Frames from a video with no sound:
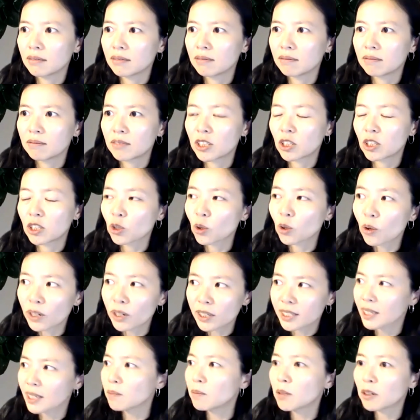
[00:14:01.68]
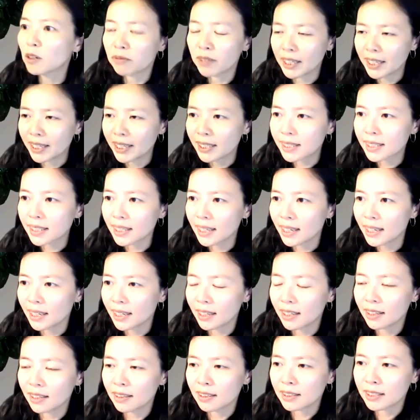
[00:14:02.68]
store some of these
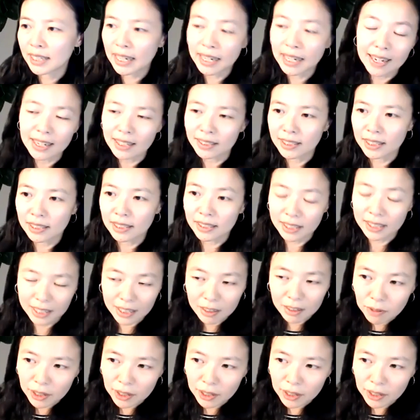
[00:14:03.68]
in say SSD, for